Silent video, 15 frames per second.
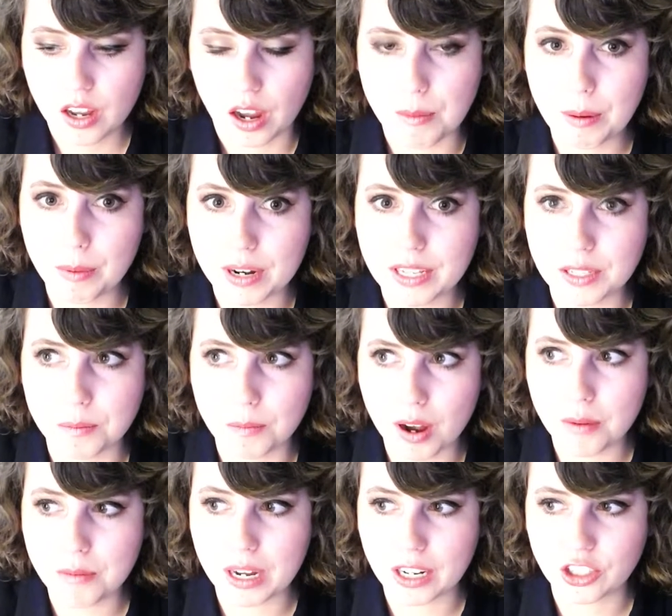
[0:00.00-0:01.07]
I remember his
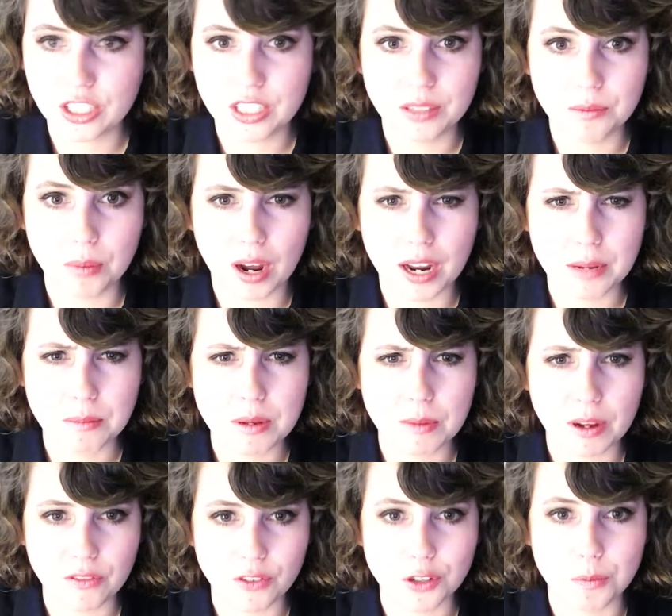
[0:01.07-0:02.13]
mom actually buying
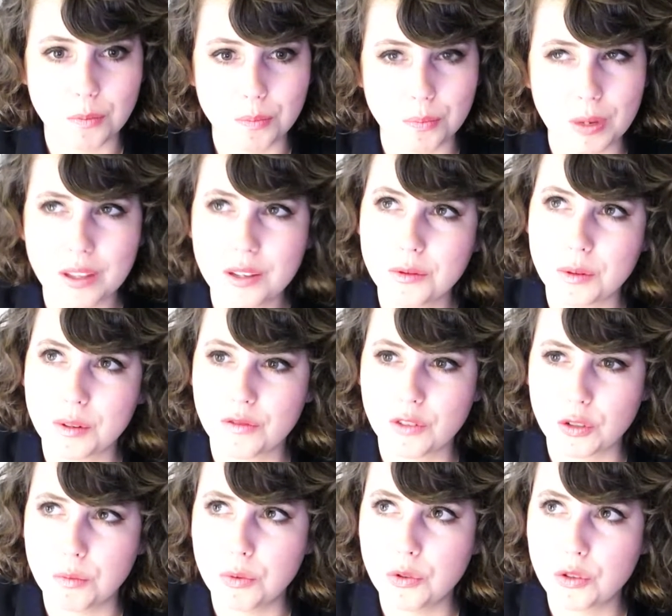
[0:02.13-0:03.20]
me I think it was my
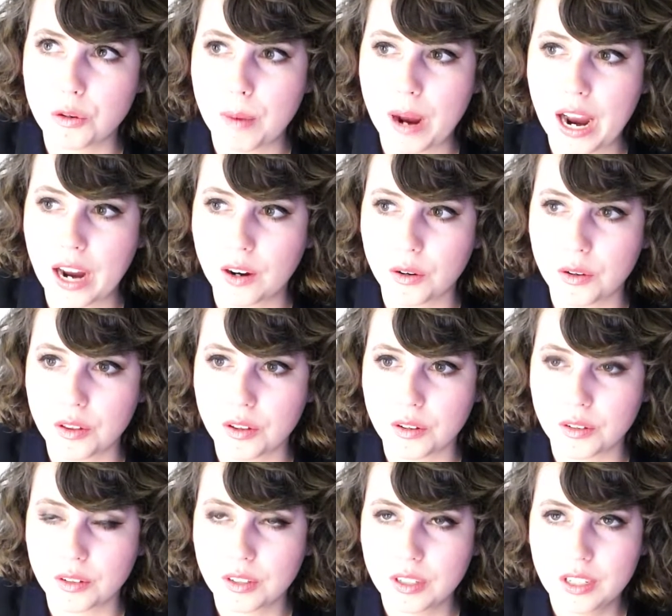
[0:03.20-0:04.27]
first booster pack,
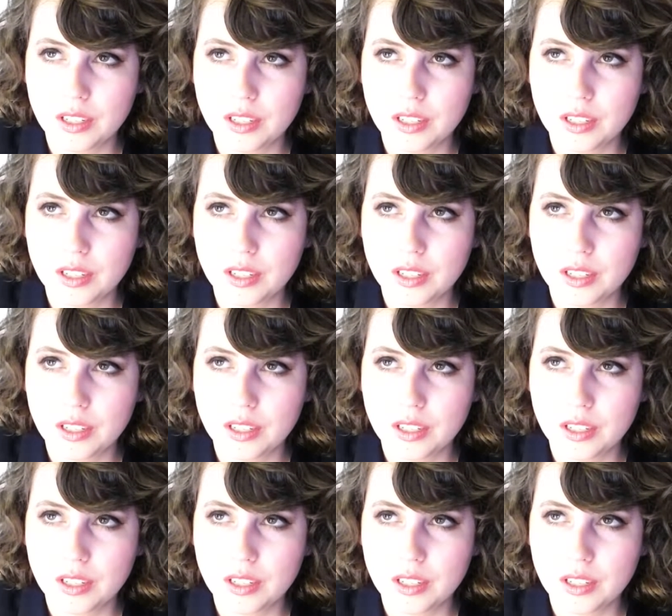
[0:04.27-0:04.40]
or